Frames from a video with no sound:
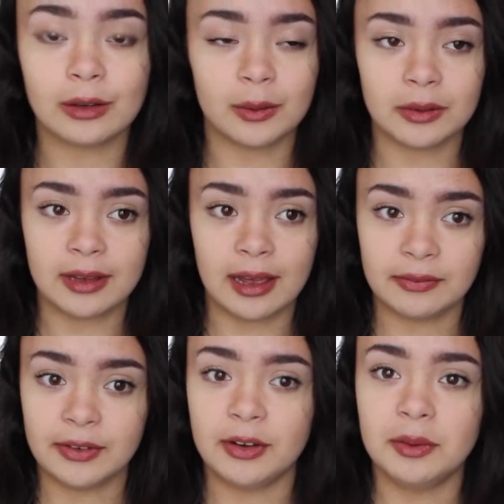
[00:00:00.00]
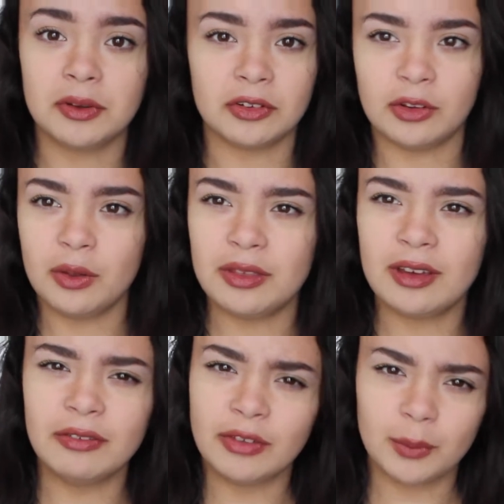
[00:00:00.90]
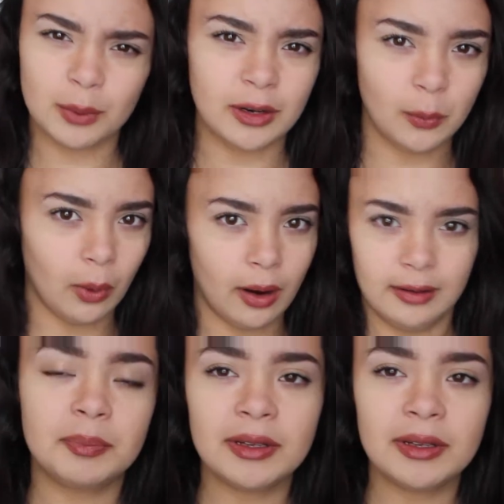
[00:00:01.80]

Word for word: and do a tag video because I don't think I've done one in a while.